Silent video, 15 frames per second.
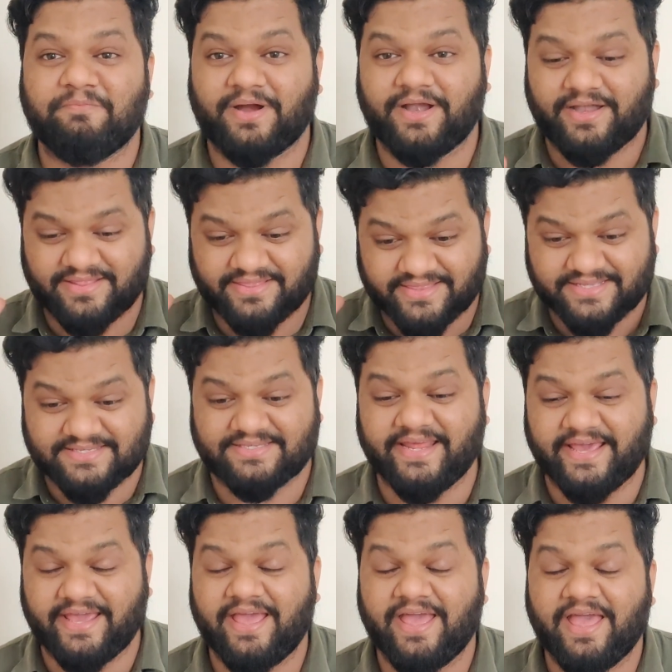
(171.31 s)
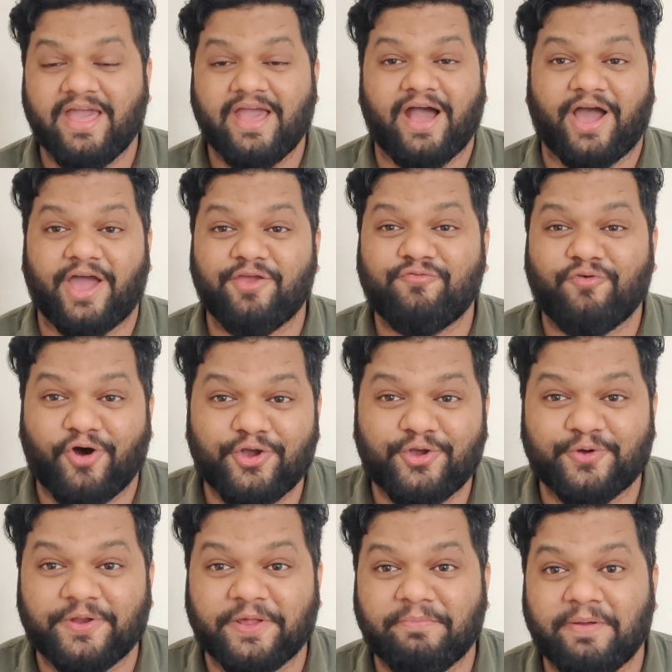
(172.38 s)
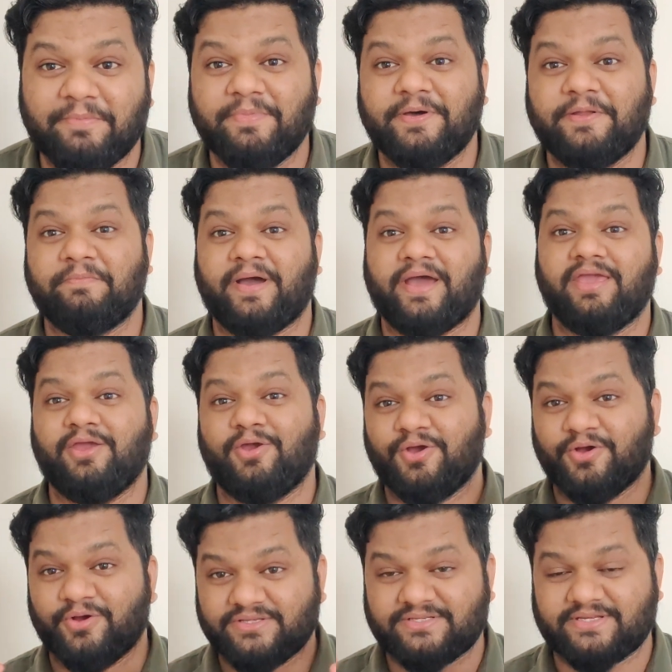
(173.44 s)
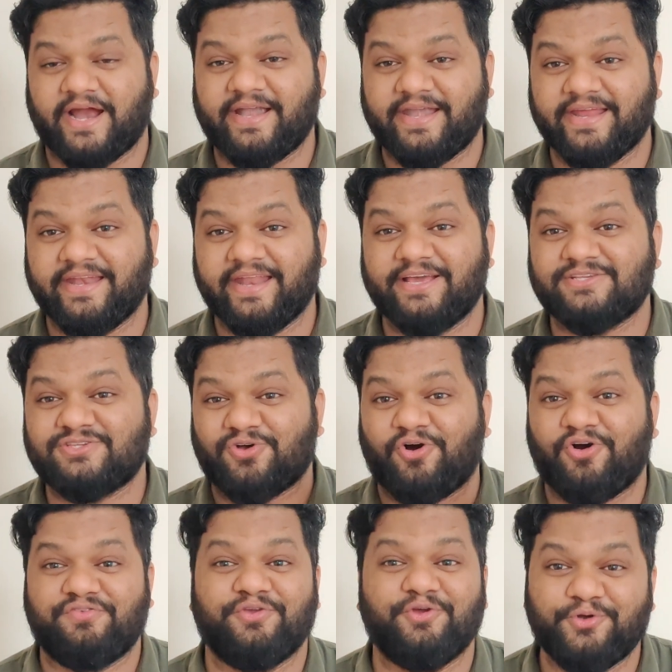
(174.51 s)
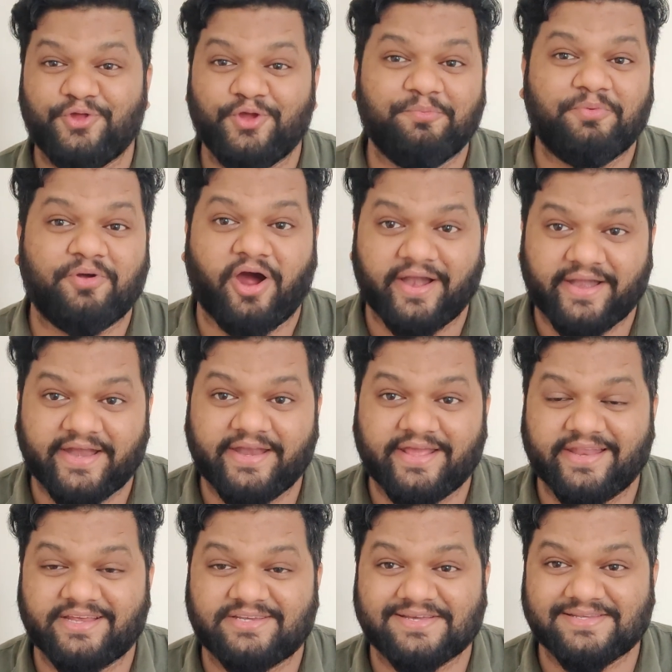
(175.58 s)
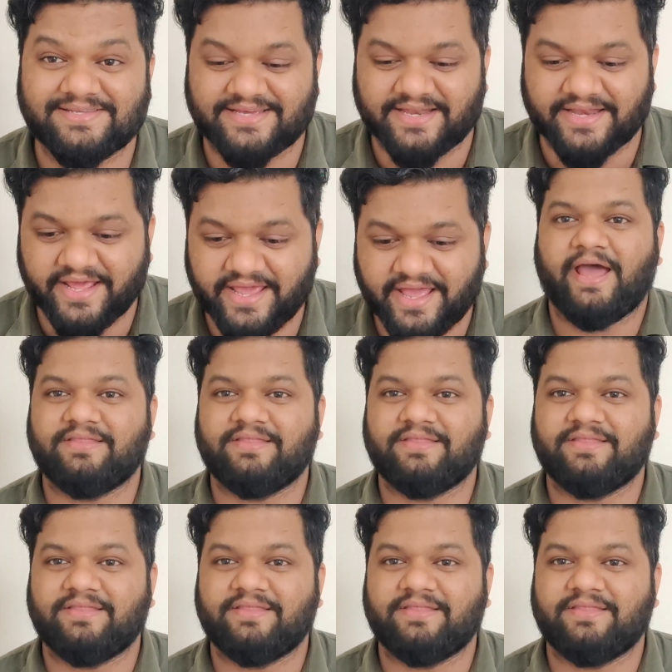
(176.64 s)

But this day, I want to remember my starting days of YouTube content creation journey.